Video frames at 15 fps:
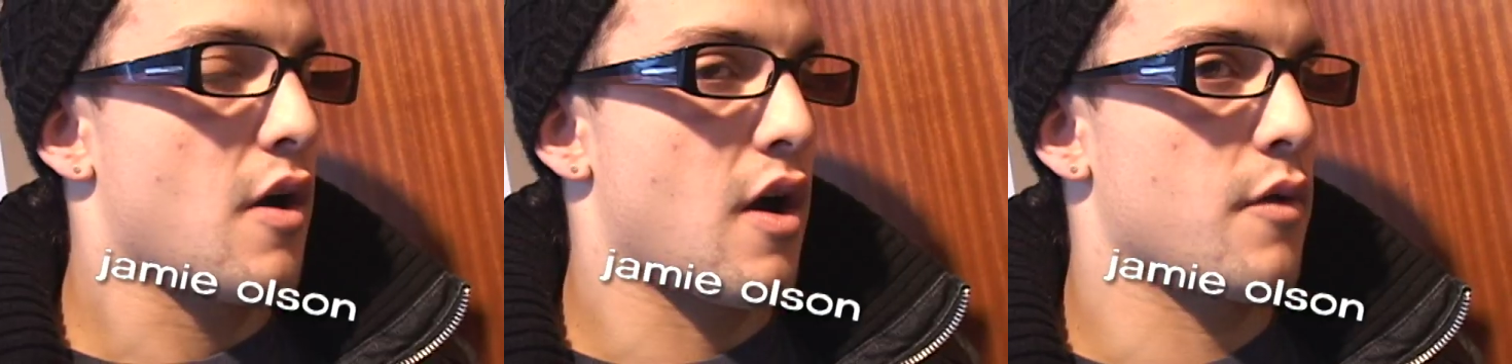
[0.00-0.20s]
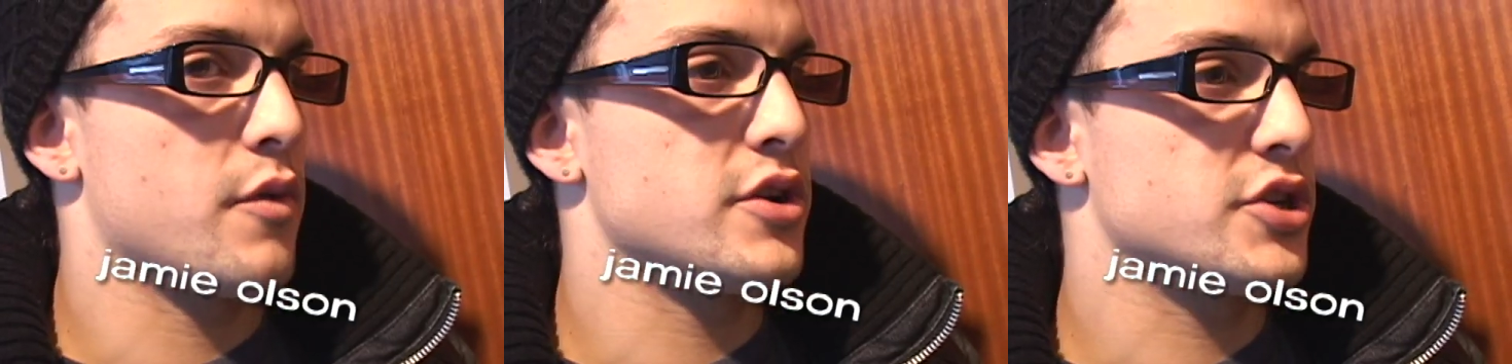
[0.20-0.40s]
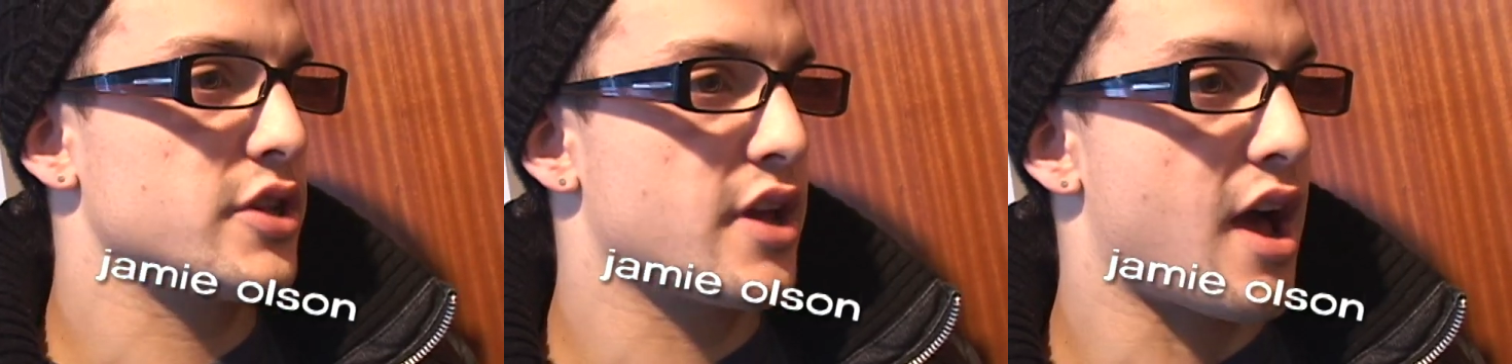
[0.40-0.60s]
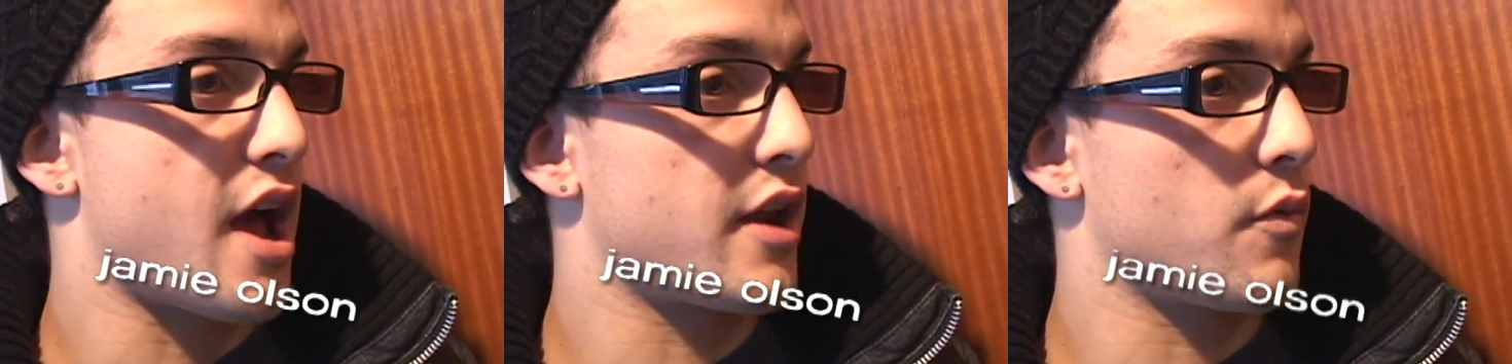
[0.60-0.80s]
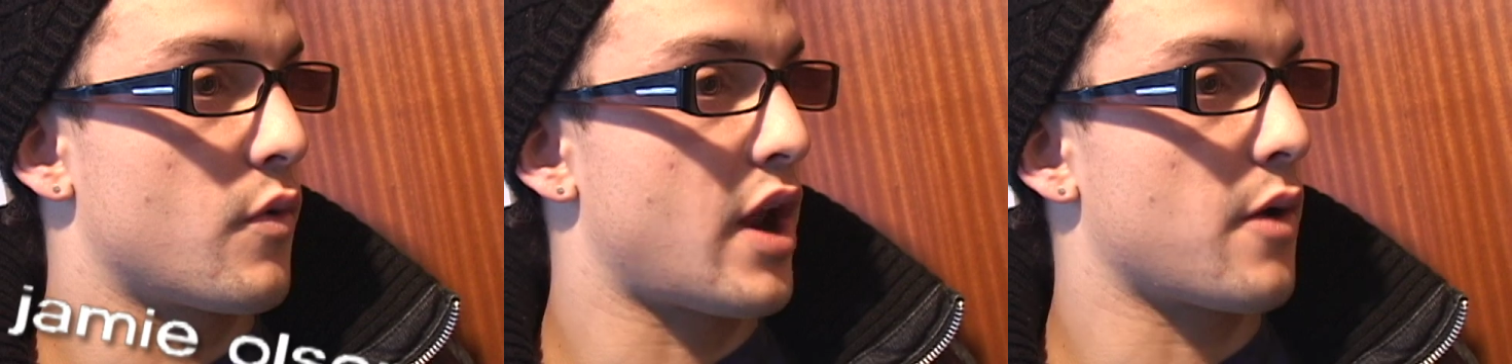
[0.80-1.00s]
Originally
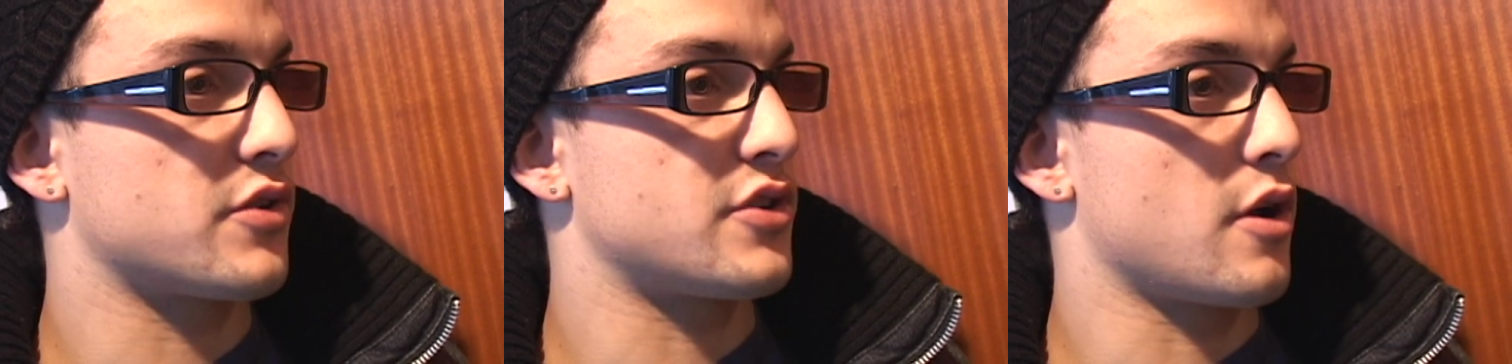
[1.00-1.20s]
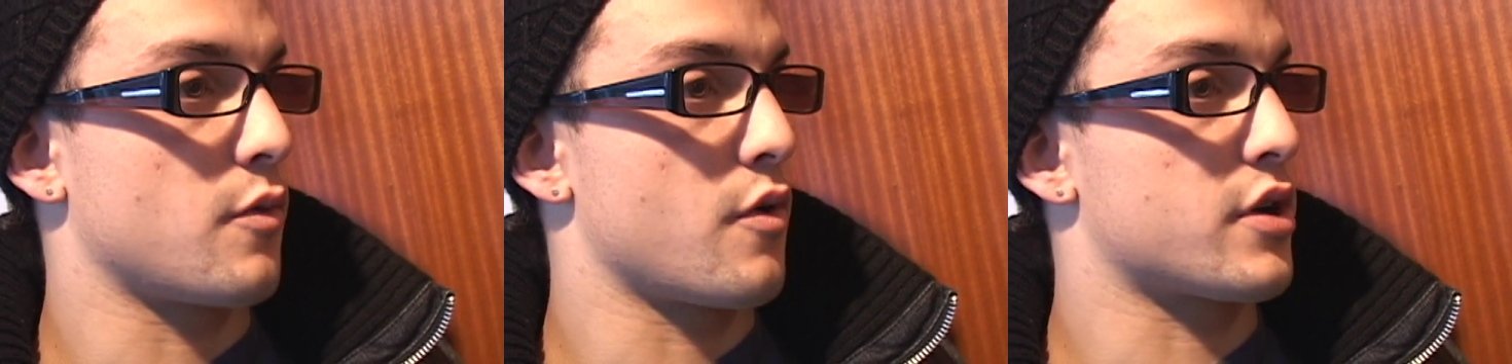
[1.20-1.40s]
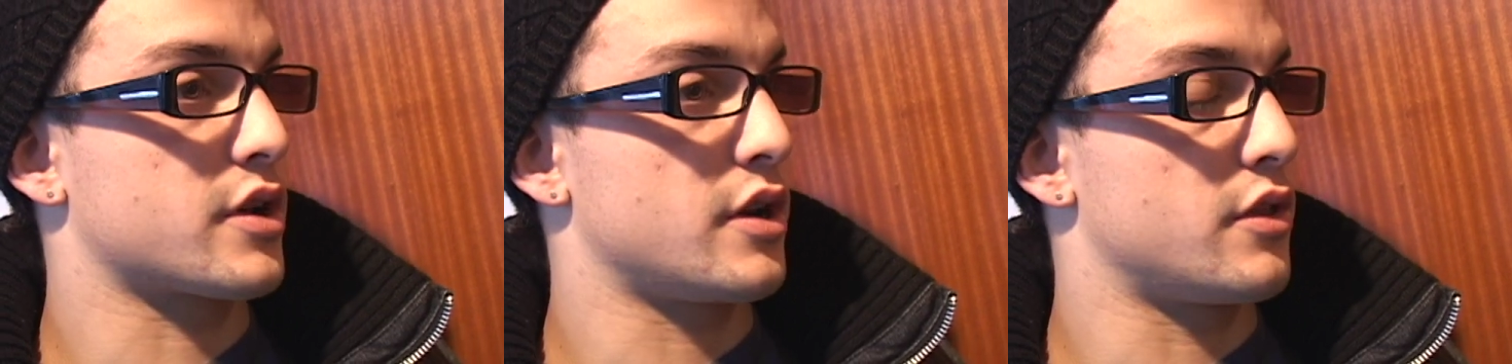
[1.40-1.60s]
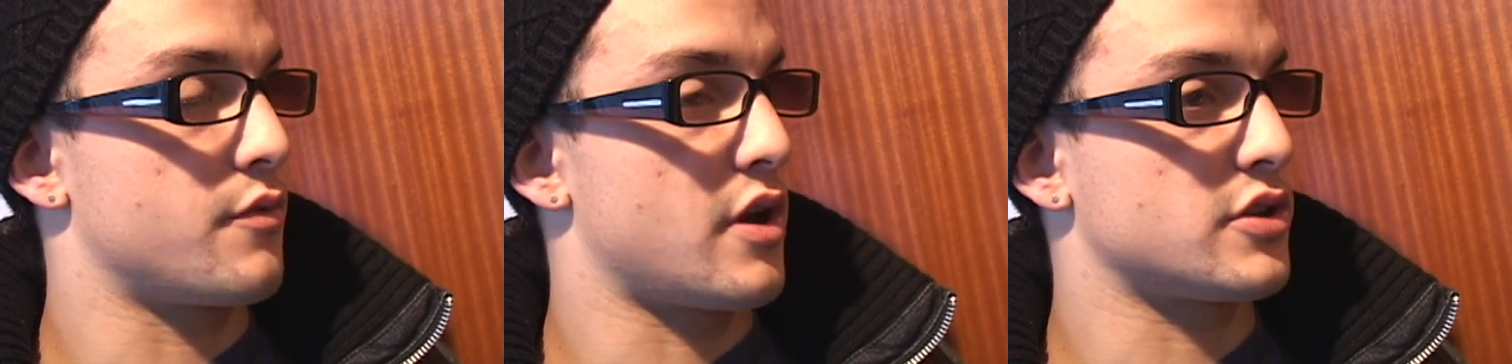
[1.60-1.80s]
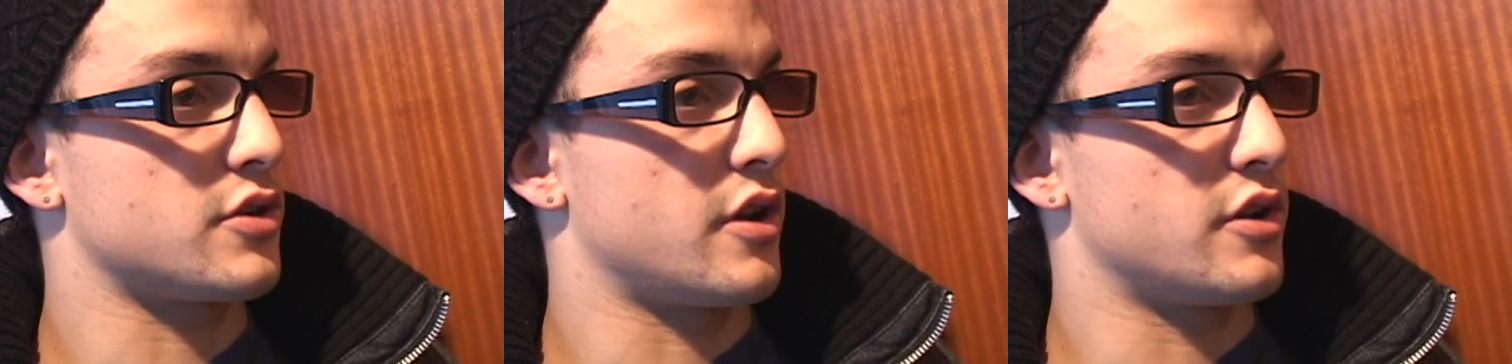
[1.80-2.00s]
I didn't, when I started working
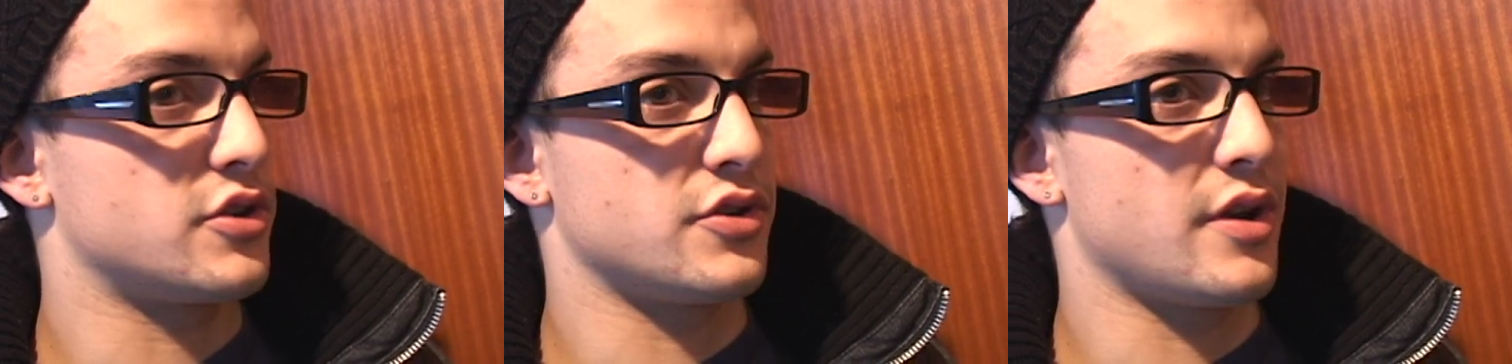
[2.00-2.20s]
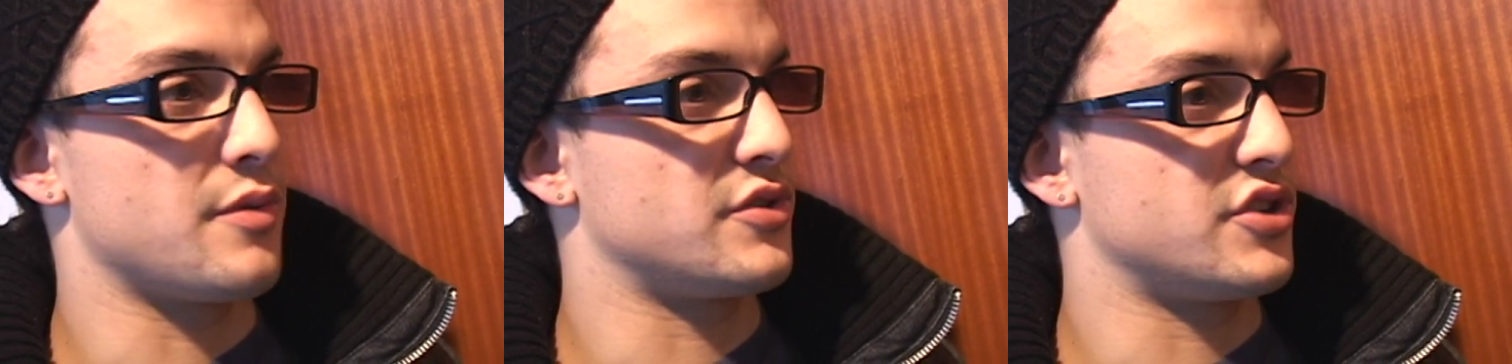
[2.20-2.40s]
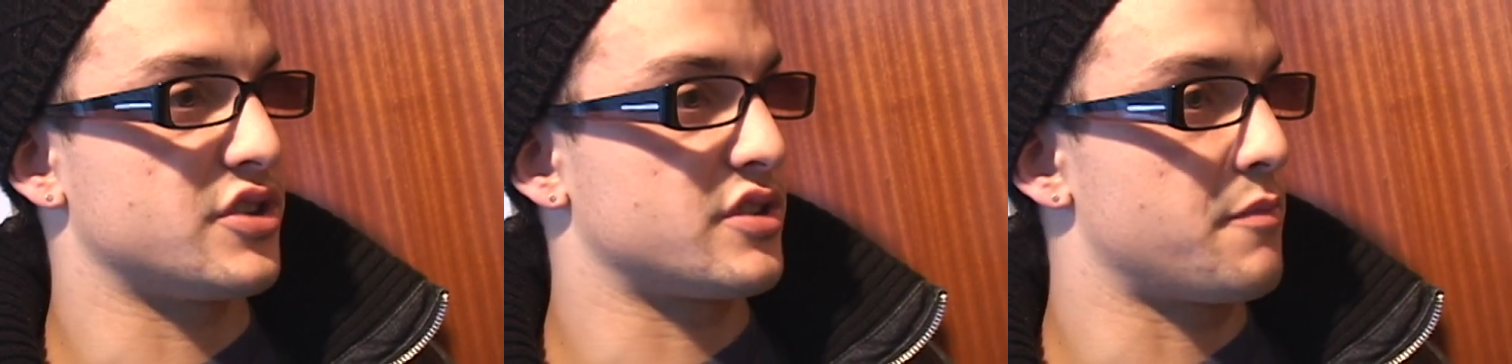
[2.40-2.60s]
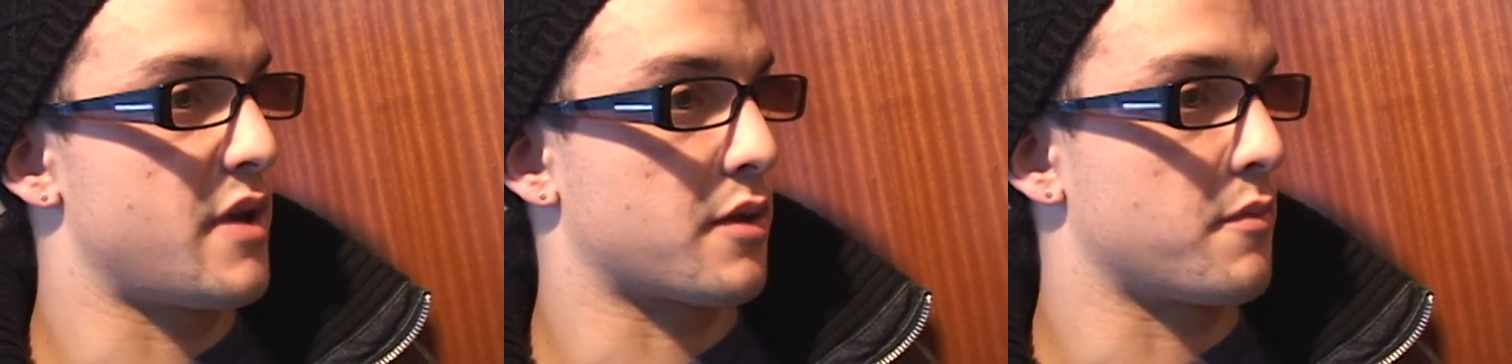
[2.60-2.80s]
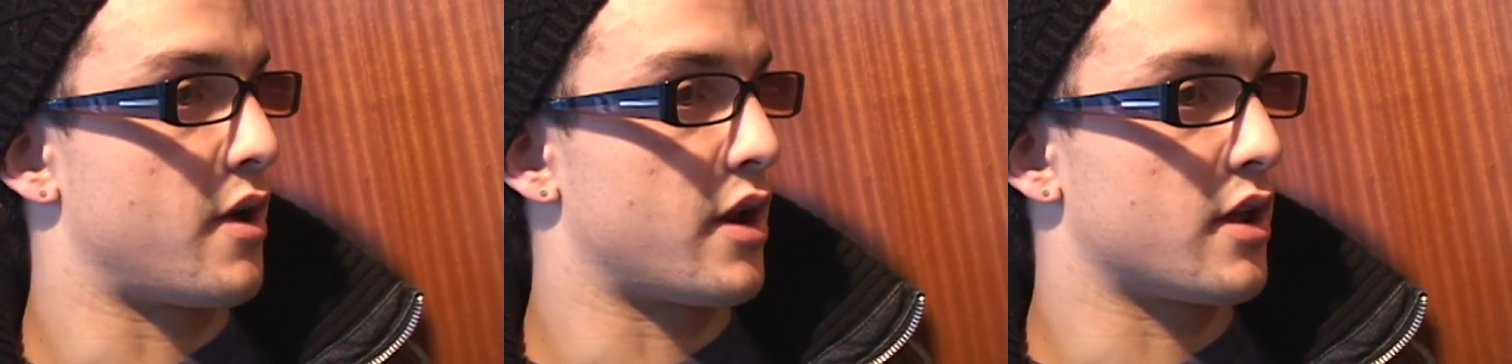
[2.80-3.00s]
in the restaurant industry, it was just
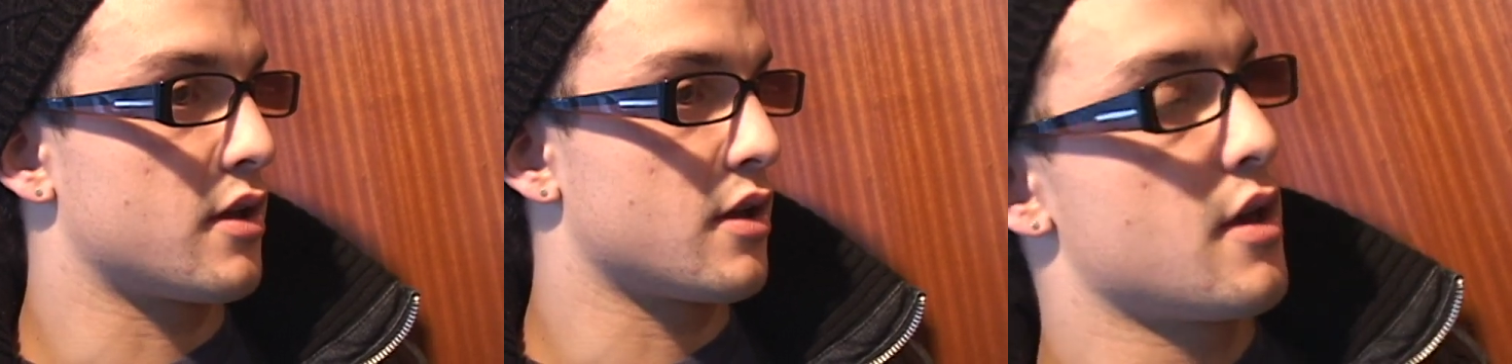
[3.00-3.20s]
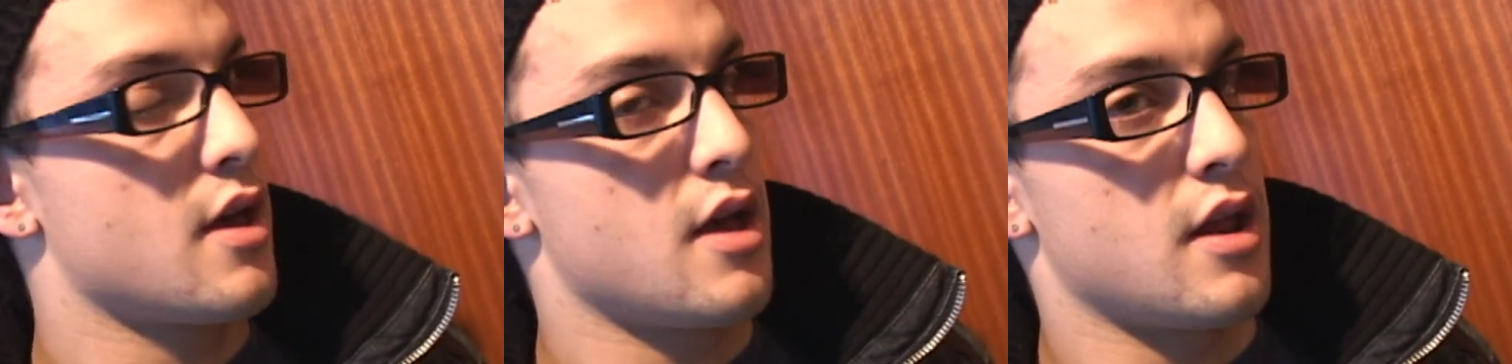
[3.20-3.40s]
to make money.